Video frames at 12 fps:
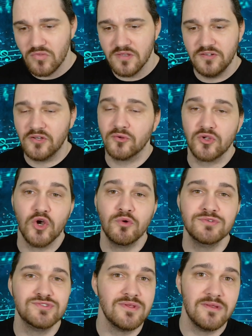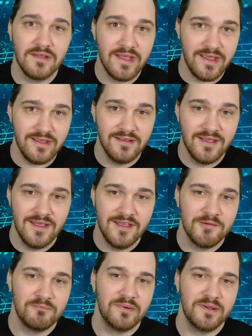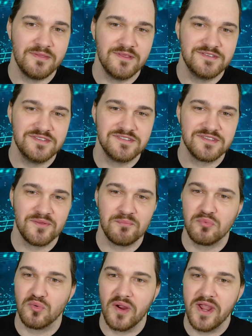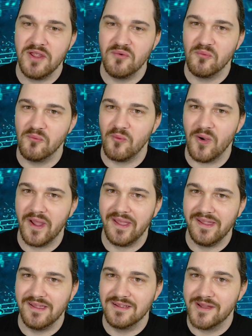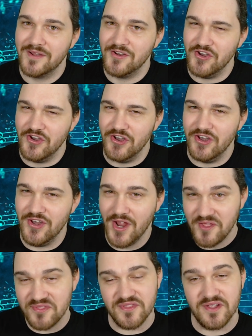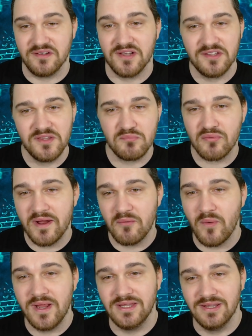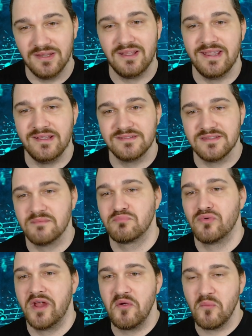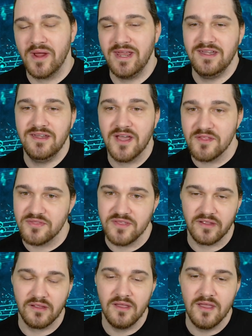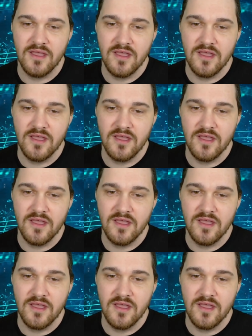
You know, go into the light. But this is the bright white nothing. Not the bright white light, the bright white nothing.